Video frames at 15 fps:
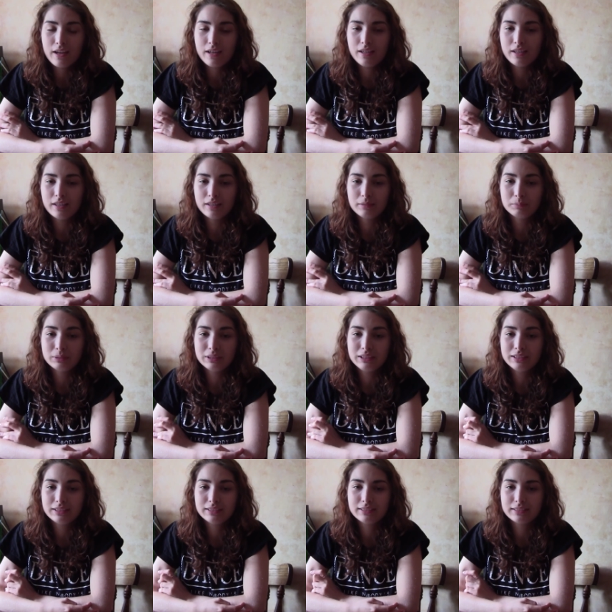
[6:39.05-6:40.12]
And
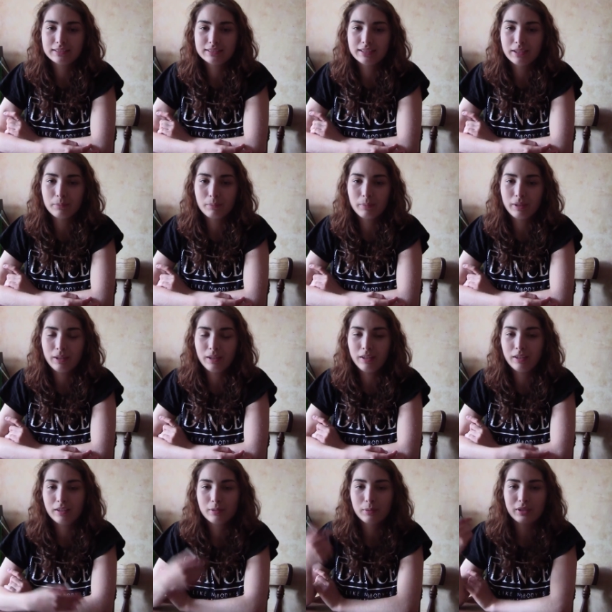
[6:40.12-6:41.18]
please send
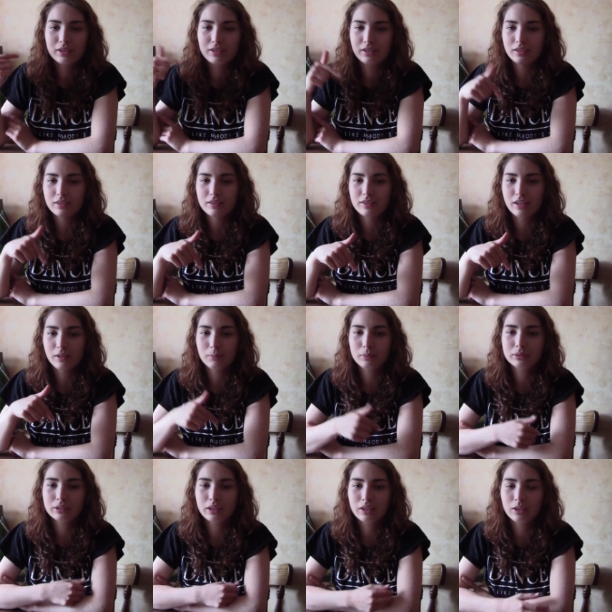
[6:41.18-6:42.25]
me questions down
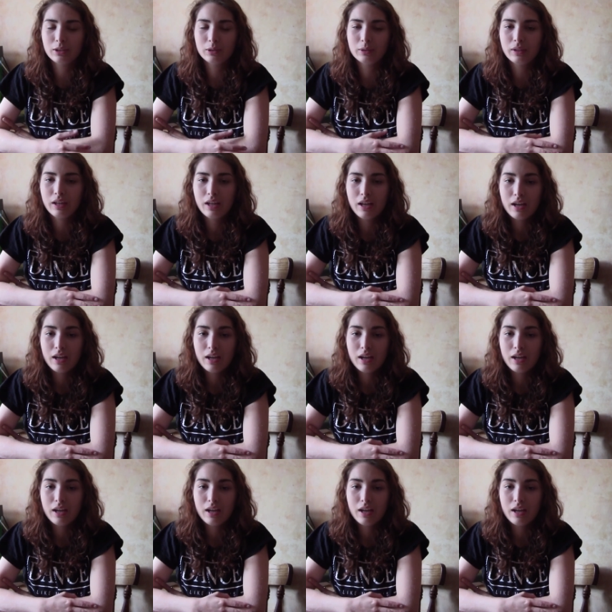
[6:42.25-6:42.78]
below.